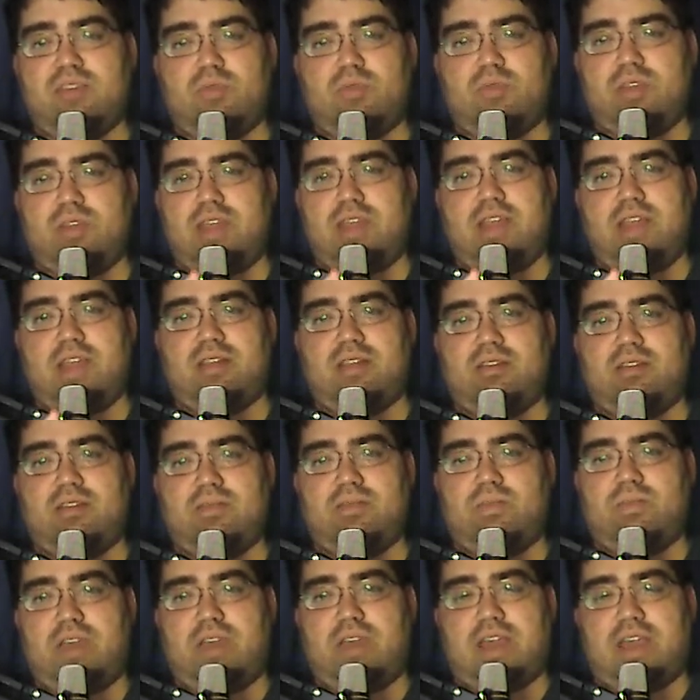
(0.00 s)
One that
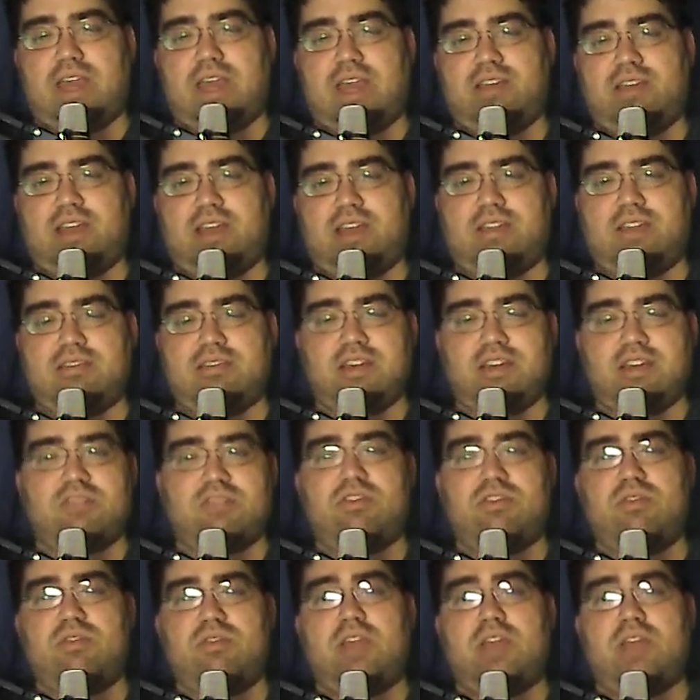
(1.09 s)
like has like a
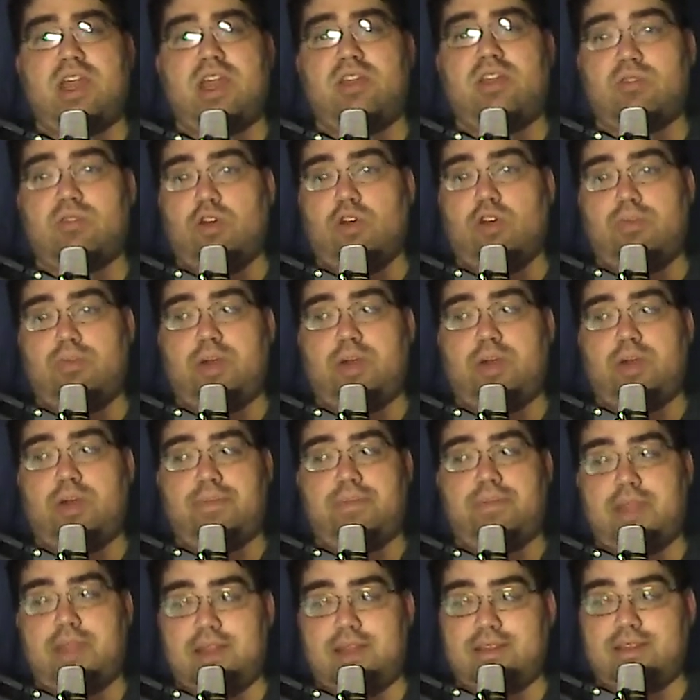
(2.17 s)
discussion that you can open it
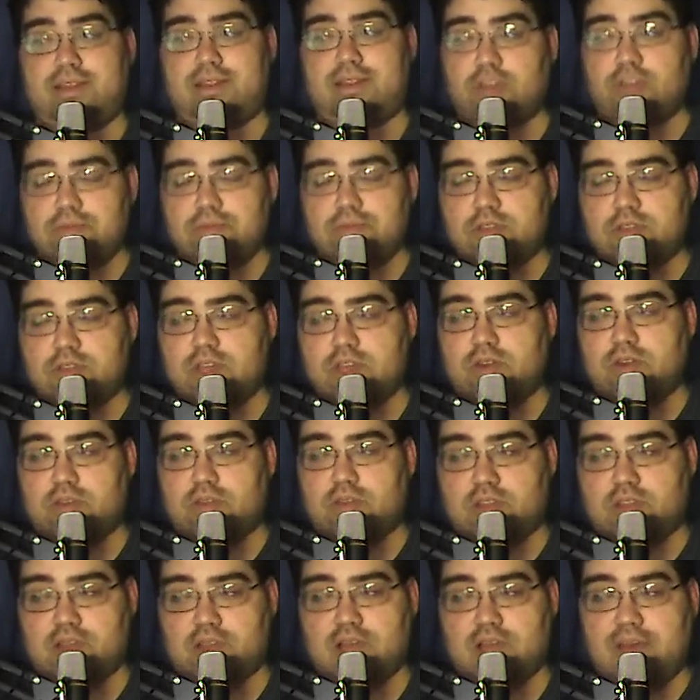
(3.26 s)
up then in the description
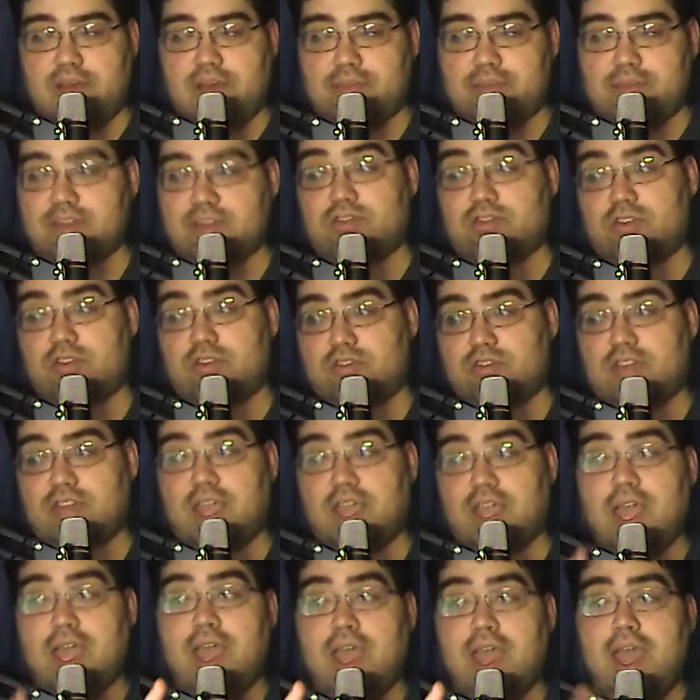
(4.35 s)
or the comment section, I should
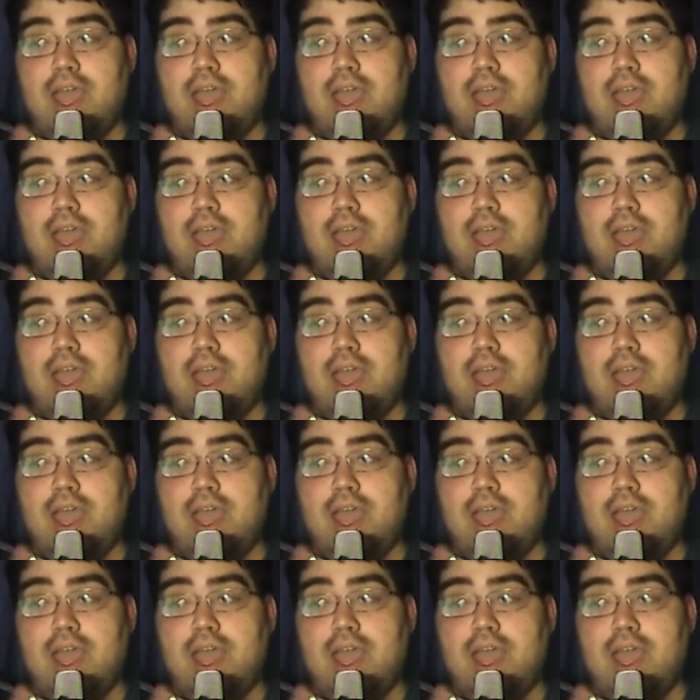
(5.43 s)
say,